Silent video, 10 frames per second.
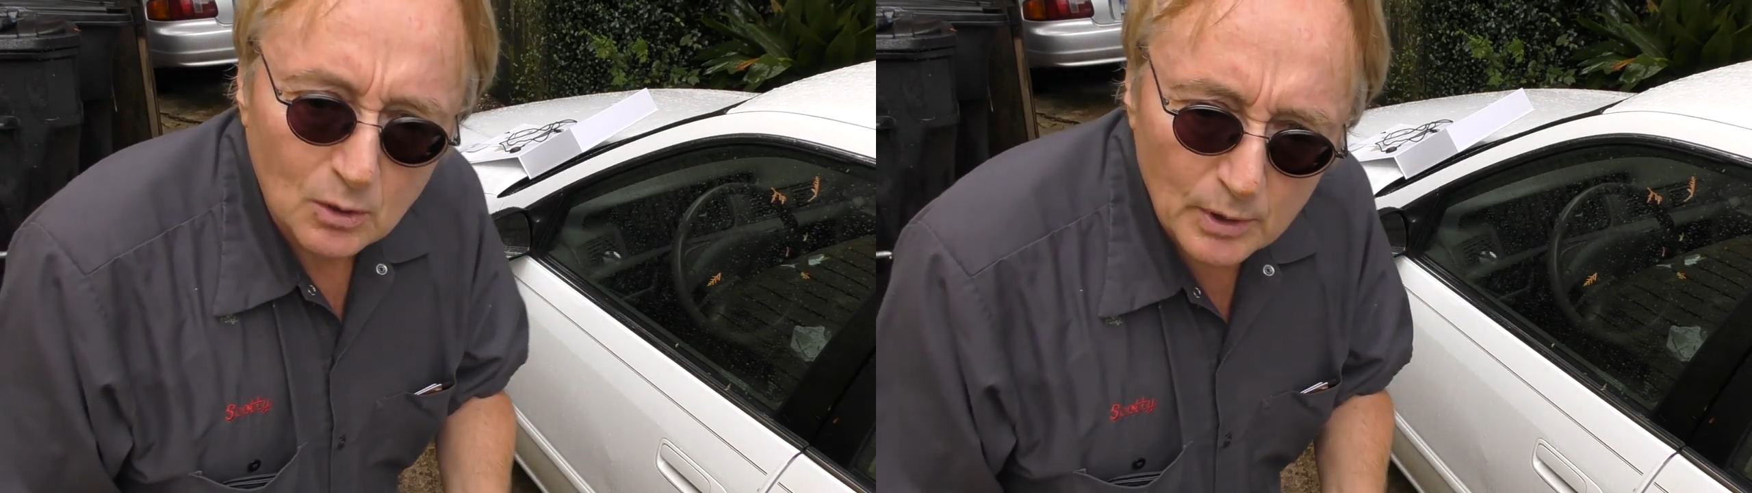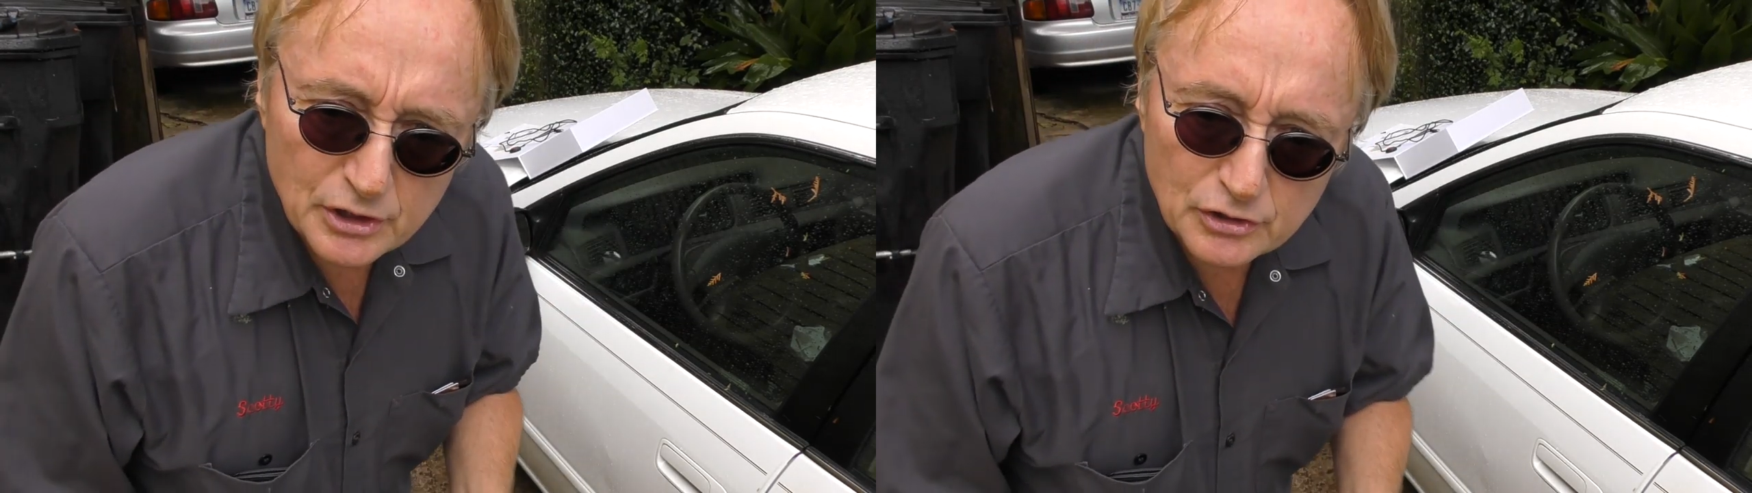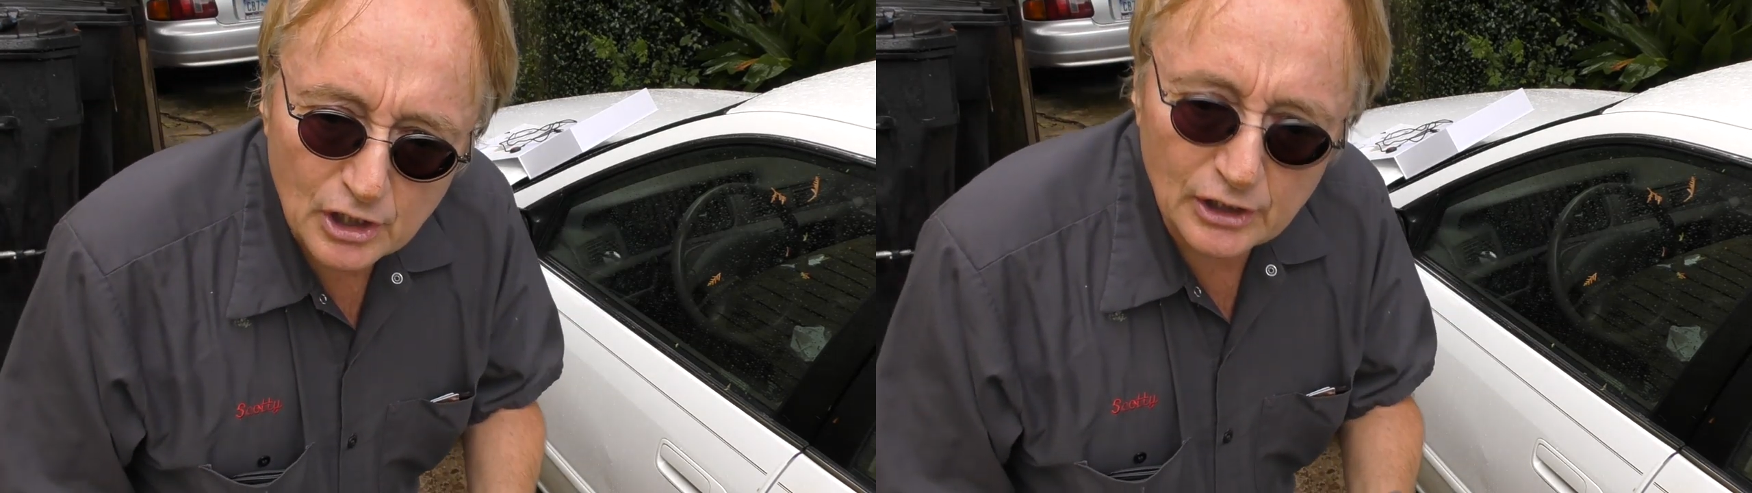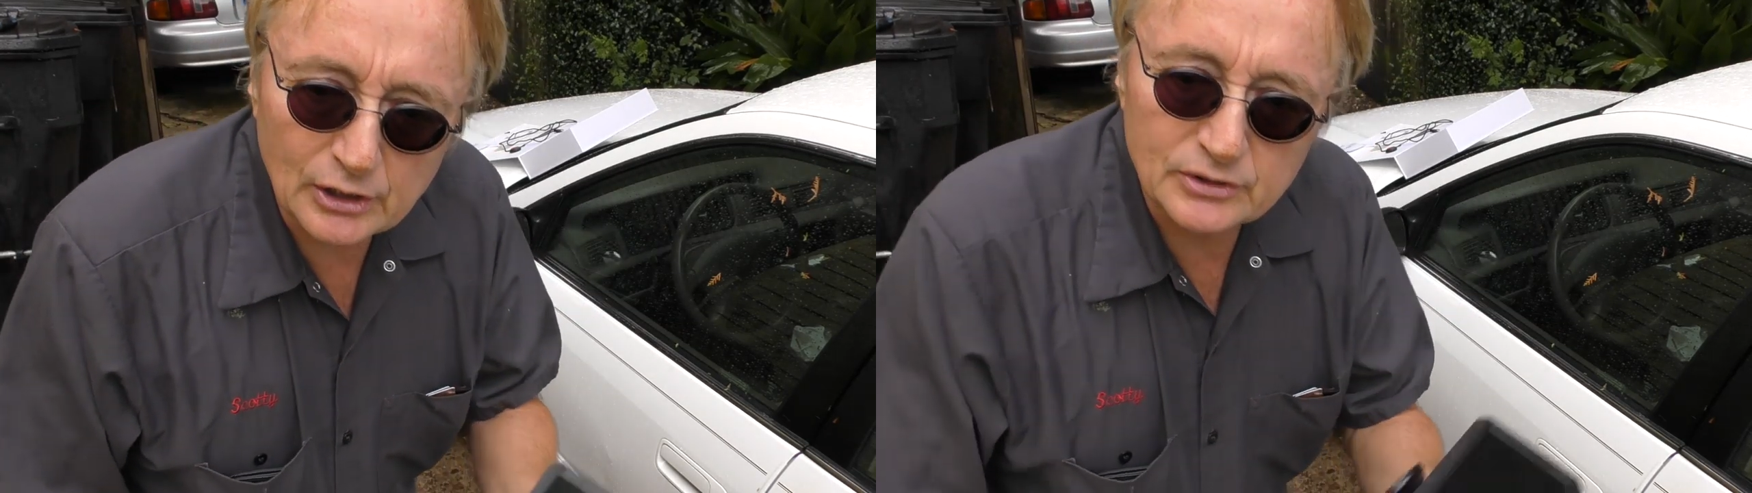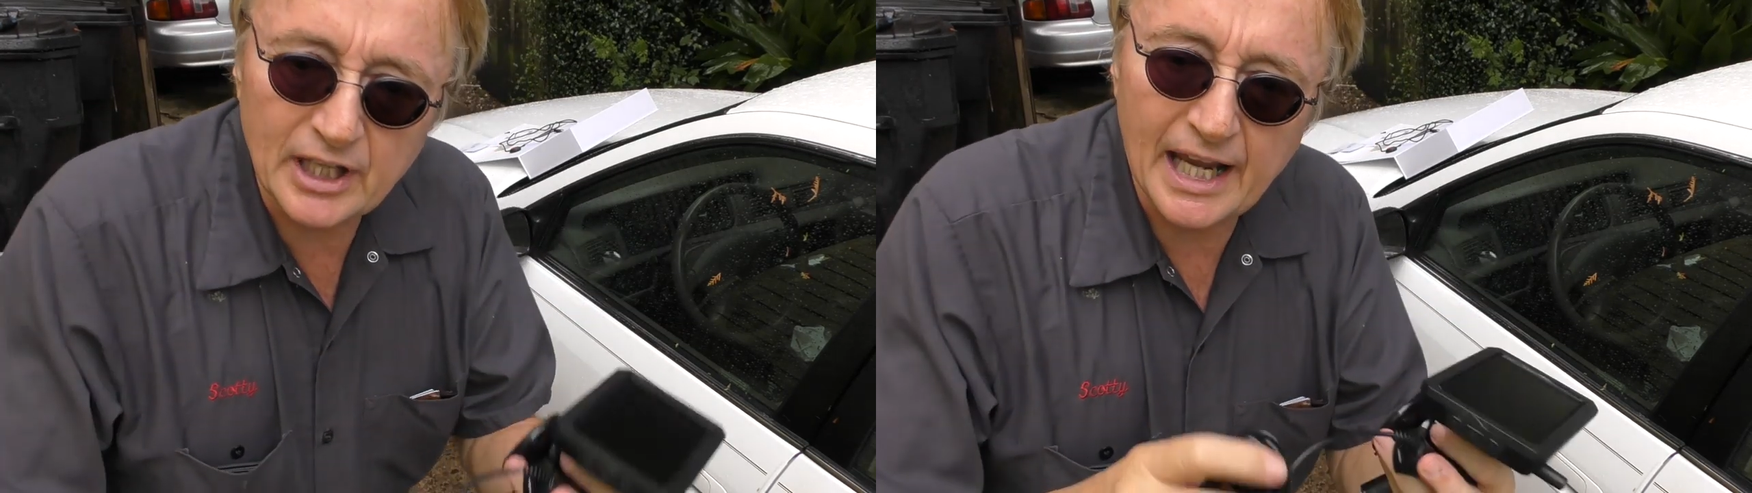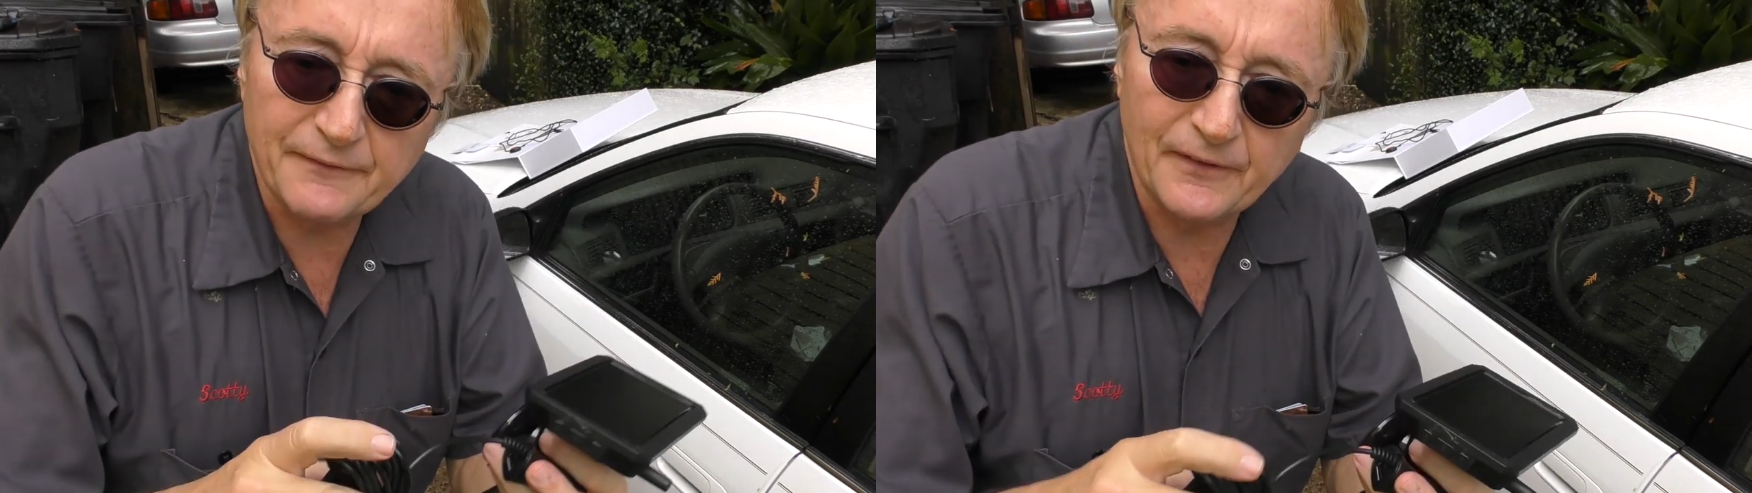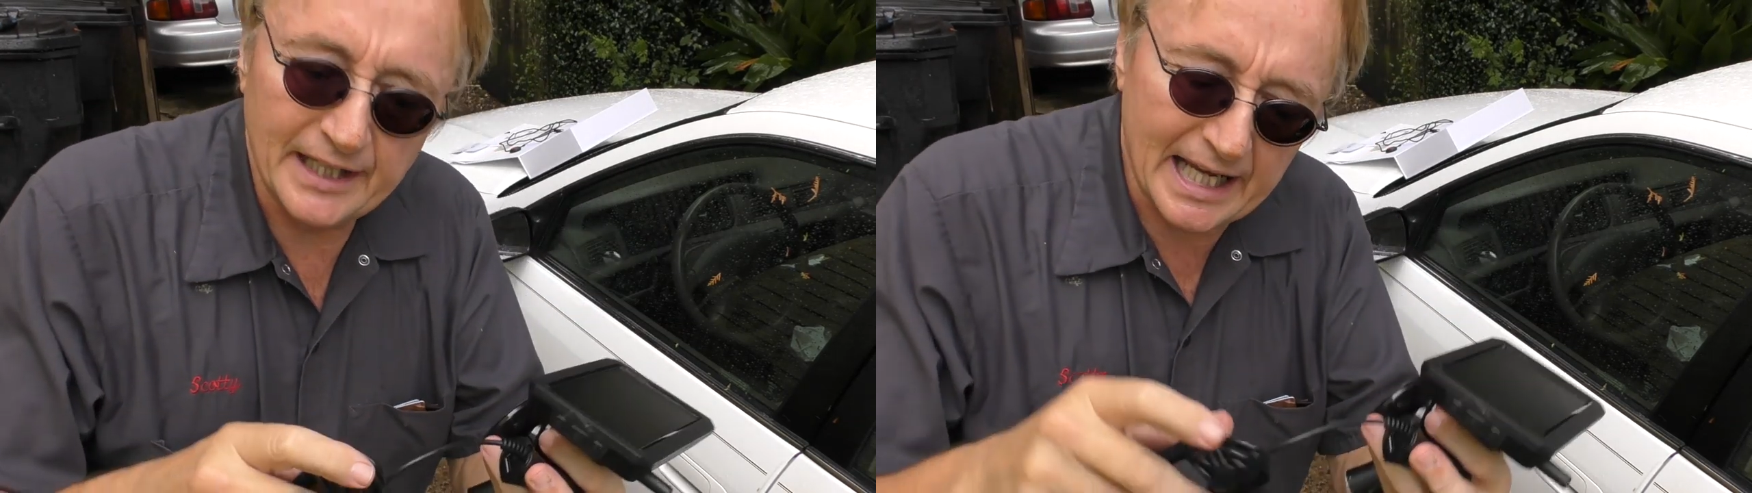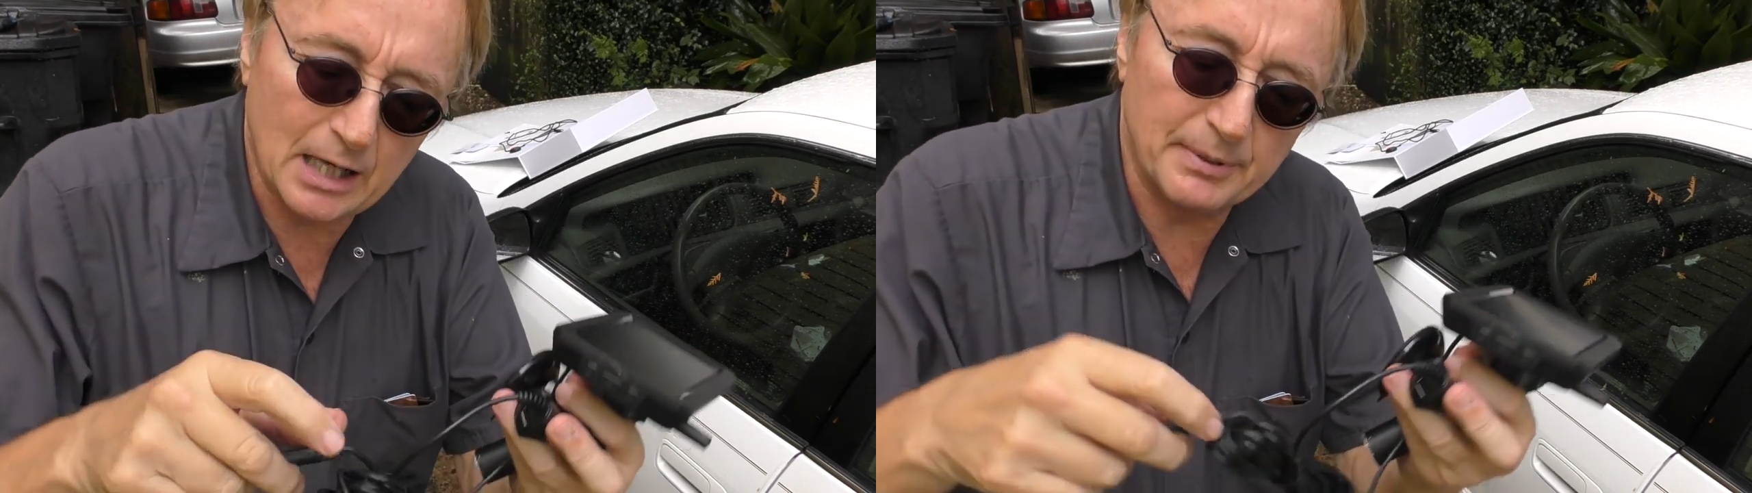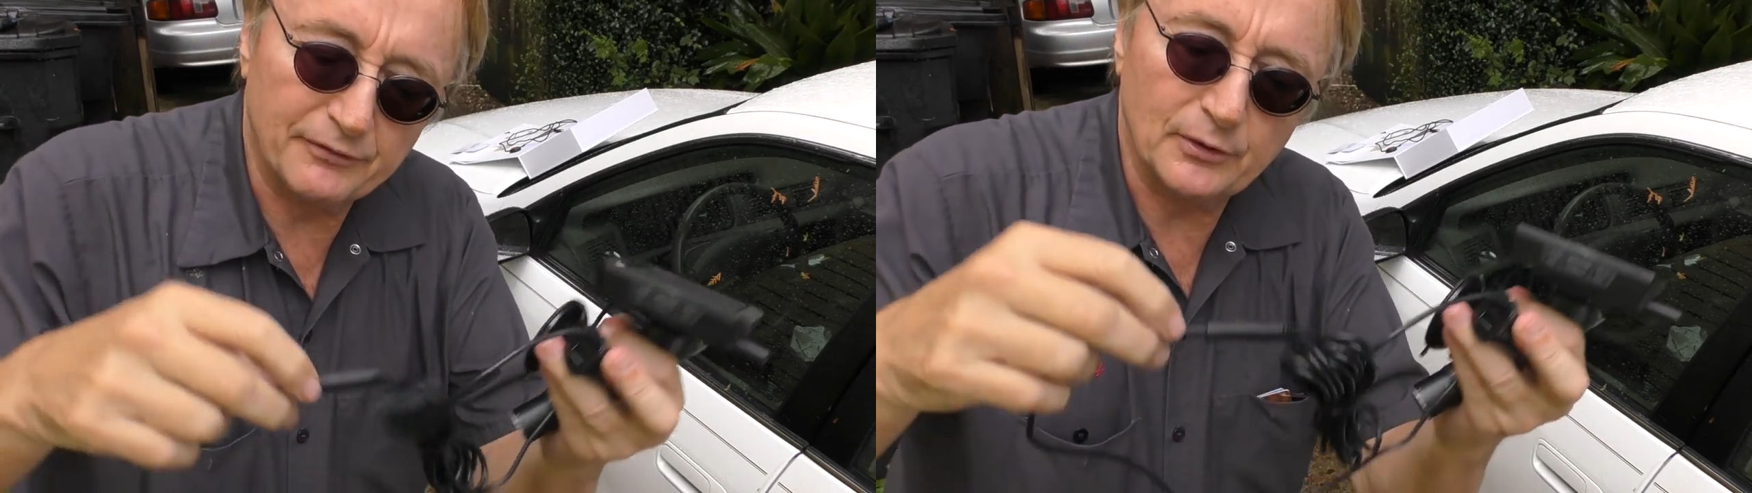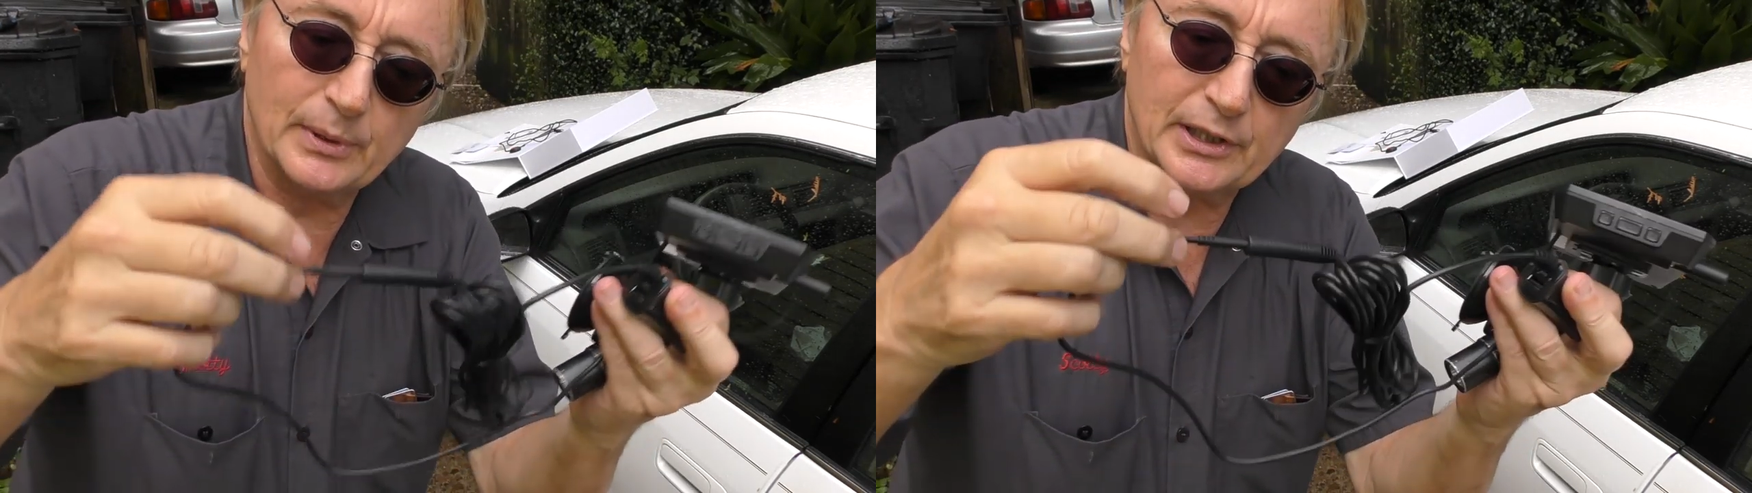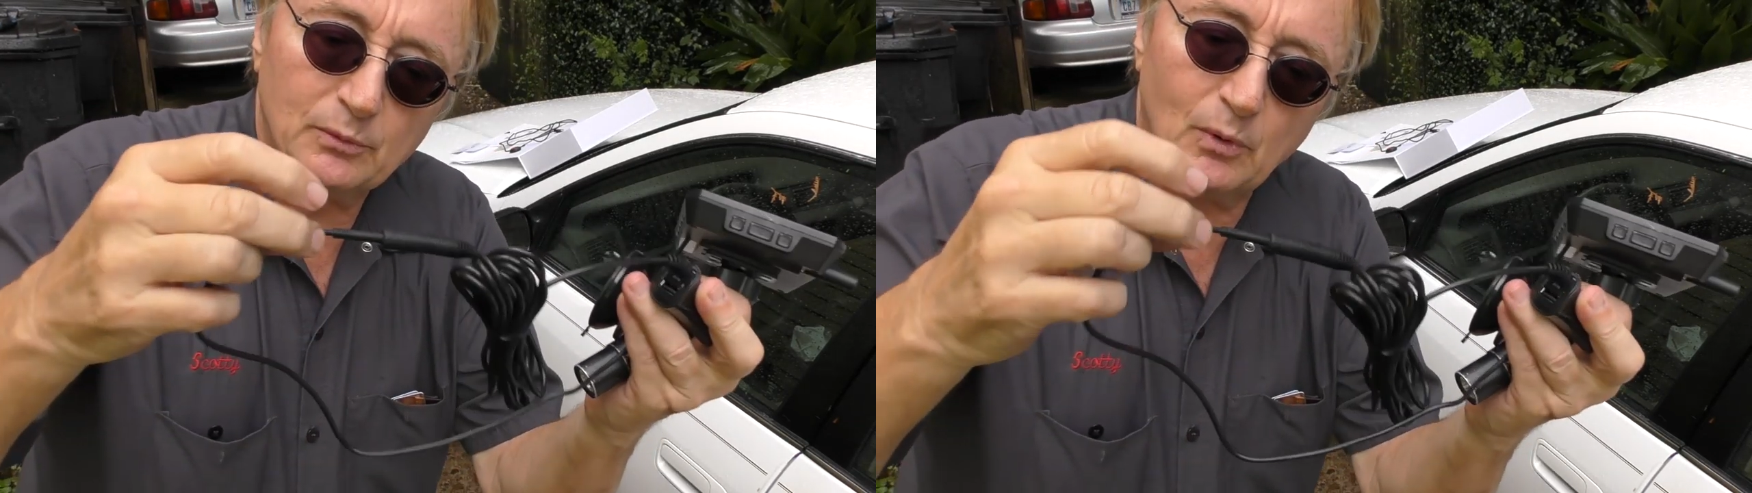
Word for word: We're just going to use that for now, but if you really